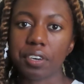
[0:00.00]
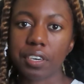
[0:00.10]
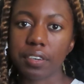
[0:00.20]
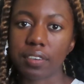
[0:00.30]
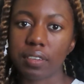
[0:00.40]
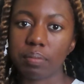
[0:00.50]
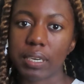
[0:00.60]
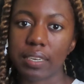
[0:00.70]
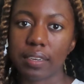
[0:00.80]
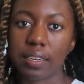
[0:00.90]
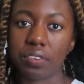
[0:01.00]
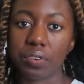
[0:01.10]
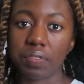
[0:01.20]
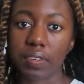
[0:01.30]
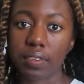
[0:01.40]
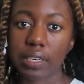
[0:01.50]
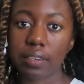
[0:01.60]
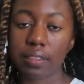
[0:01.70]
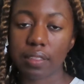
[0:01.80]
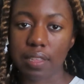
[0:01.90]
art in my day to have
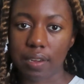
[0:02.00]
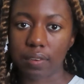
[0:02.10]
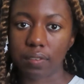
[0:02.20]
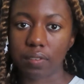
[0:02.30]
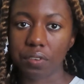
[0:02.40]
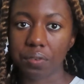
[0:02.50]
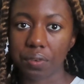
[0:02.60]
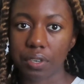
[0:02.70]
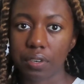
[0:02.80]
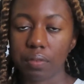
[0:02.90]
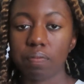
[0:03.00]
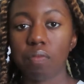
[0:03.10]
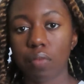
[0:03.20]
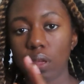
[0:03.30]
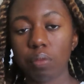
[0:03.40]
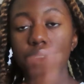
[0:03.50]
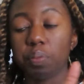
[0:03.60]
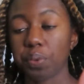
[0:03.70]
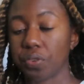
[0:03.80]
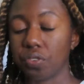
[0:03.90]
decided that that is the career I'm gonna
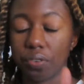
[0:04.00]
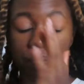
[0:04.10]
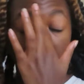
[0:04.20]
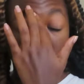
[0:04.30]
pursue.